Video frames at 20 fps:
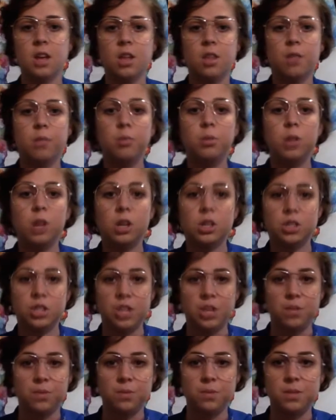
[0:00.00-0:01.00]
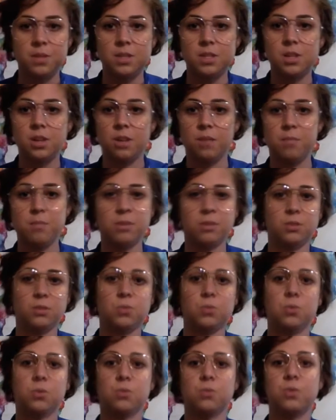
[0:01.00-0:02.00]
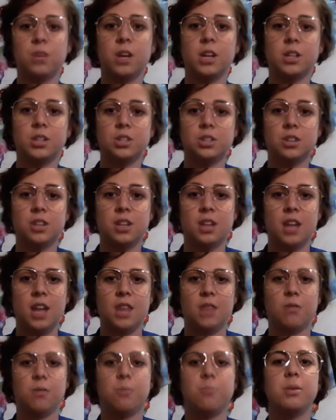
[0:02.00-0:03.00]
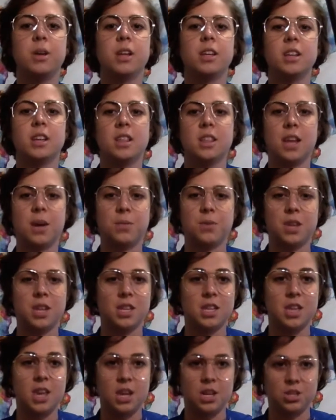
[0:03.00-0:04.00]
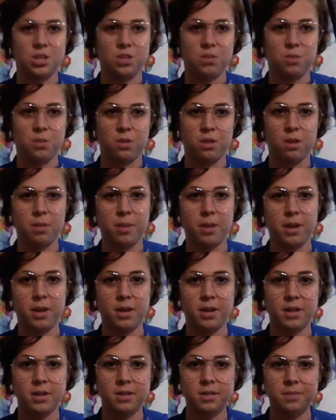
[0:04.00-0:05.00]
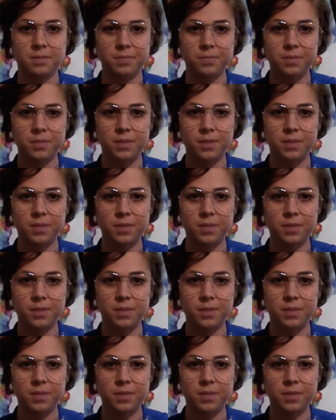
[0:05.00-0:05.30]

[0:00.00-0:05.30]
the blushing when we see our middle school crush, and the rebellion that we engage in with our parents.